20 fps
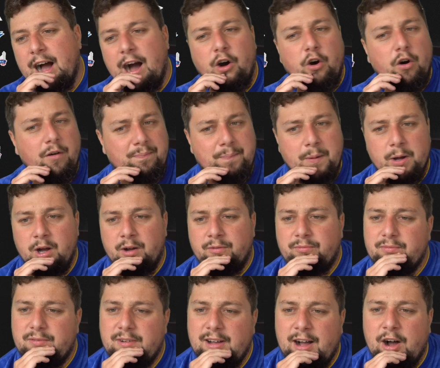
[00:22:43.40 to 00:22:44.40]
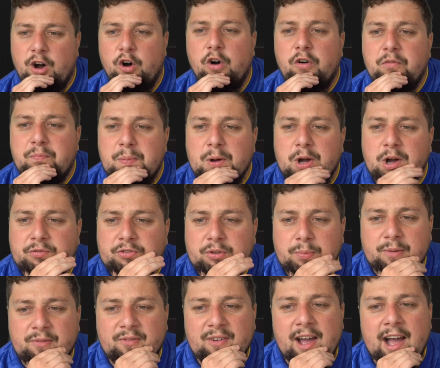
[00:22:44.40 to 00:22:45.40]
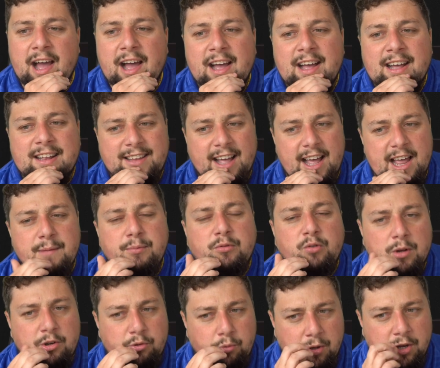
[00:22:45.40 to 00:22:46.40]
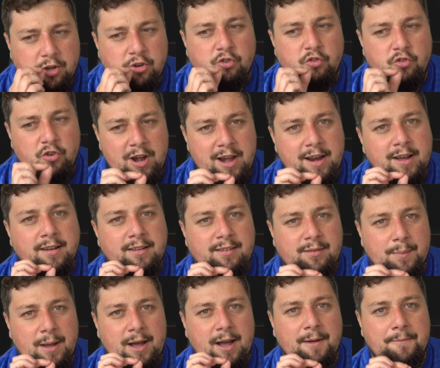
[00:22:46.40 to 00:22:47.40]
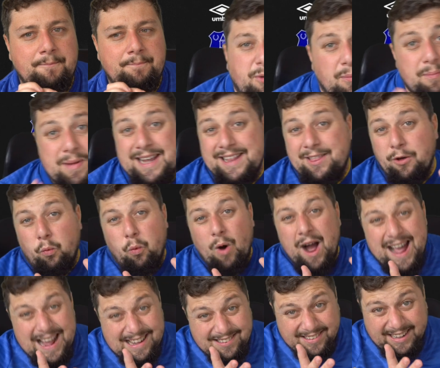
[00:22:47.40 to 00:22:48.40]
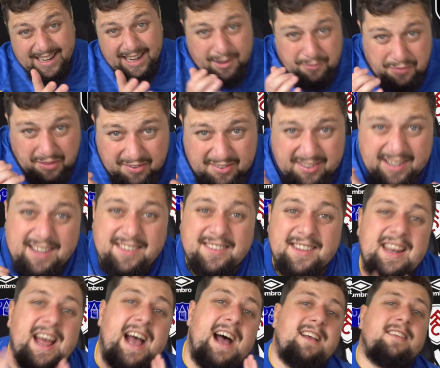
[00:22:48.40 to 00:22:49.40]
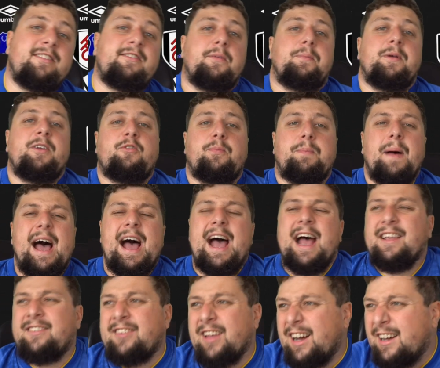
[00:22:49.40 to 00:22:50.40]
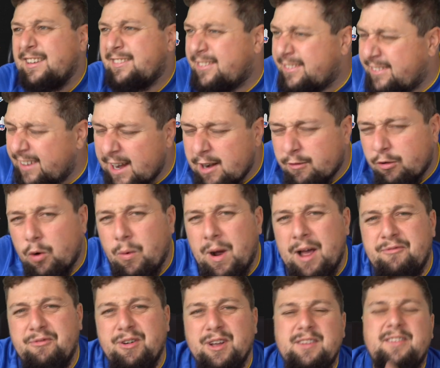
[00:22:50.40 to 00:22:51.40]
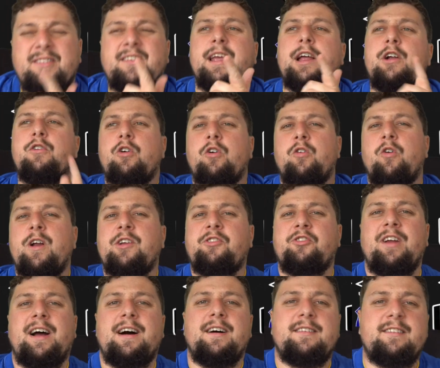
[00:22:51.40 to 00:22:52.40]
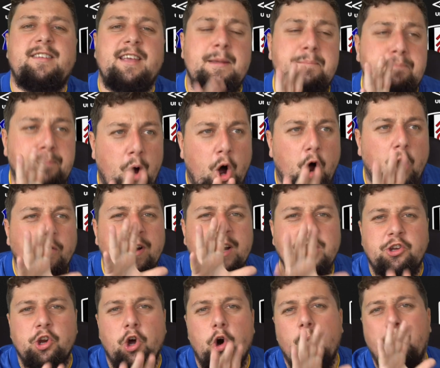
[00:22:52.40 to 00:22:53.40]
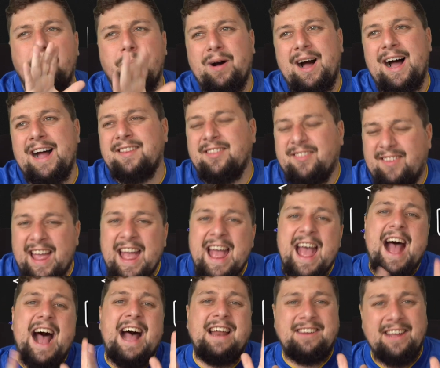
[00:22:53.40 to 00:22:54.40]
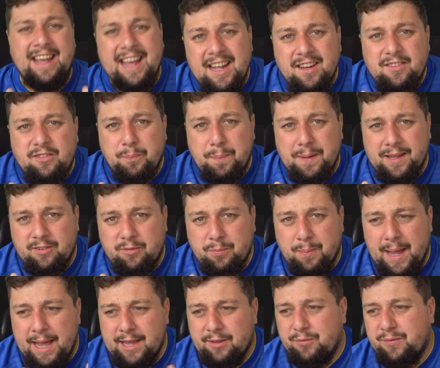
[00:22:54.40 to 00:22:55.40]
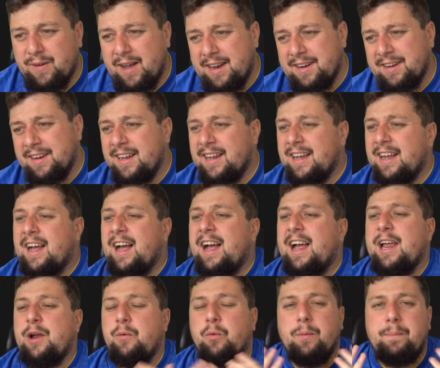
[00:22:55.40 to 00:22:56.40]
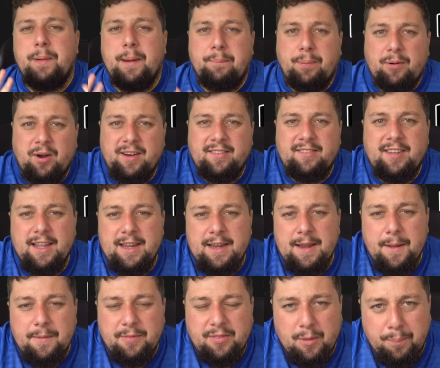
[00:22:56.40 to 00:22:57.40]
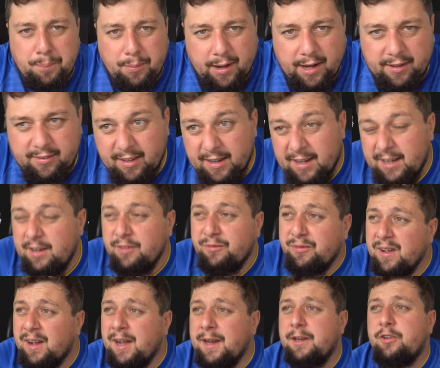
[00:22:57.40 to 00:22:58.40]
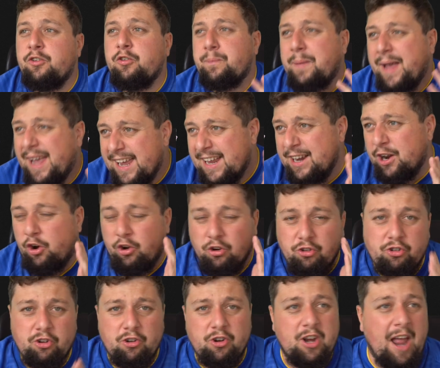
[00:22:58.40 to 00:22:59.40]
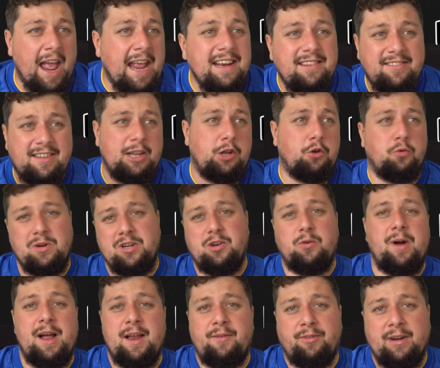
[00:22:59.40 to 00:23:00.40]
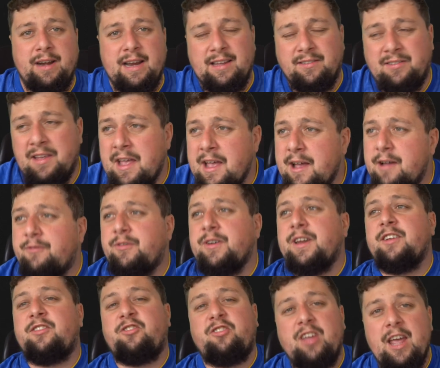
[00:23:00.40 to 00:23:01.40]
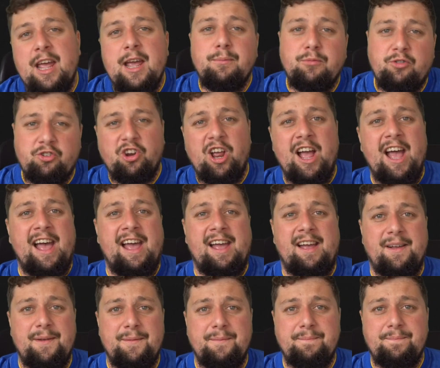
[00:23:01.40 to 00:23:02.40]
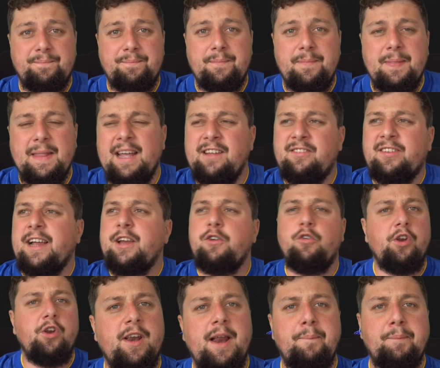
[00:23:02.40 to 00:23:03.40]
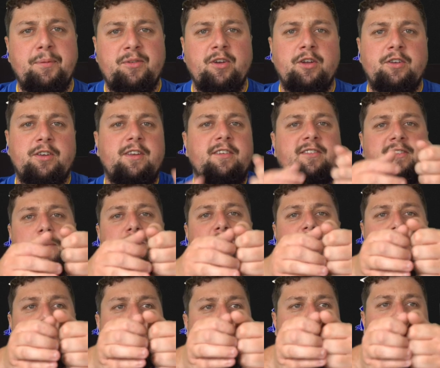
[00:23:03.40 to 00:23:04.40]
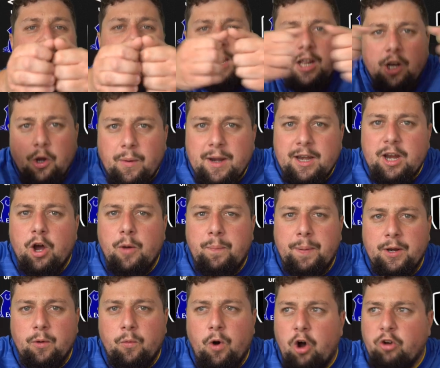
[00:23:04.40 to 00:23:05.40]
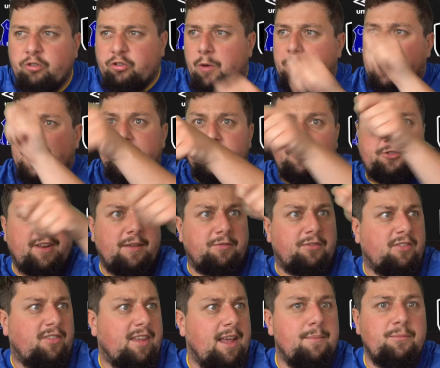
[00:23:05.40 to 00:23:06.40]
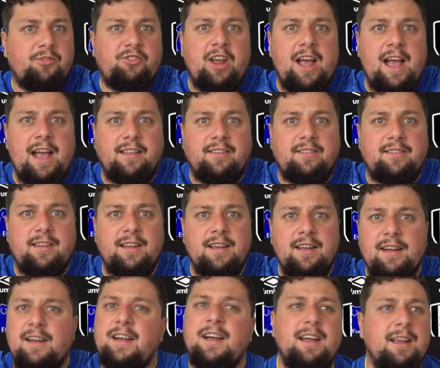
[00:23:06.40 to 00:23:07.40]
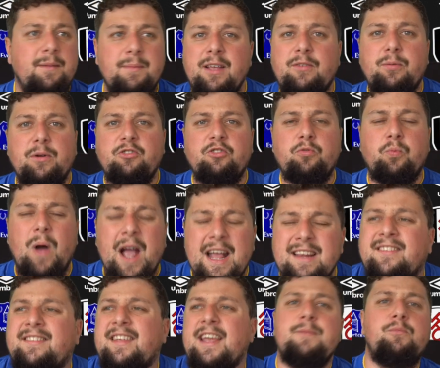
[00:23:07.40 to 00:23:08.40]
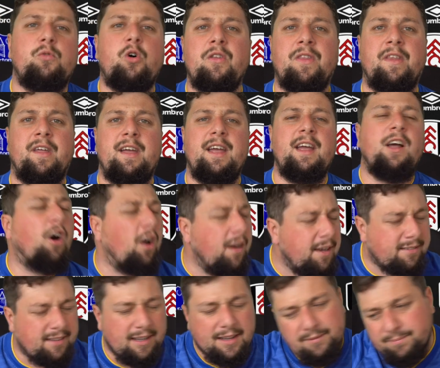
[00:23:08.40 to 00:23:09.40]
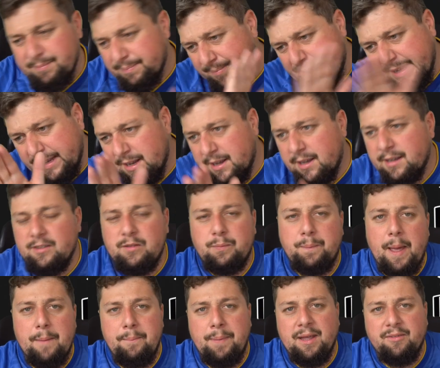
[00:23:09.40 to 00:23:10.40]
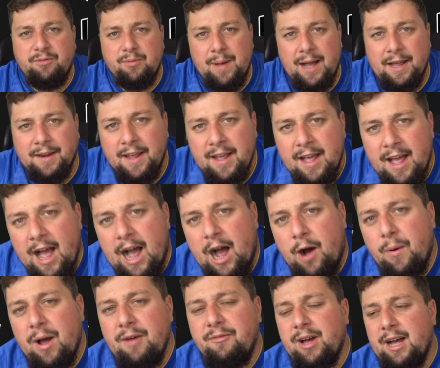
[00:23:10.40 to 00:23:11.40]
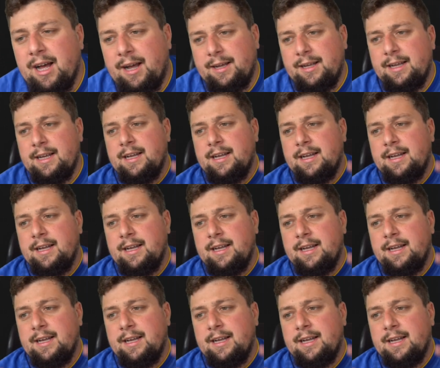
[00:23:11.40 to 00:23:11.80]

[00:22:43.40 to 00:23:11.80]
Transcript: I love both. I love both, to be fair. That Ipswich one is really smart. For me, the worst kit of the season has to be Spurs. Zero effort, zero originality, boring, dull, bland. I'd hate to be a Spurs fan. It would be pretty depressing. You feel like you're just paying 180 quid or whatever it is for the same shirt. It's like you're episode of The Simpsons. You know, when you open the wardrobe and you just have the same shirts. You may as well just wear the same one. Honestly... It's a pet peeve of mine. However,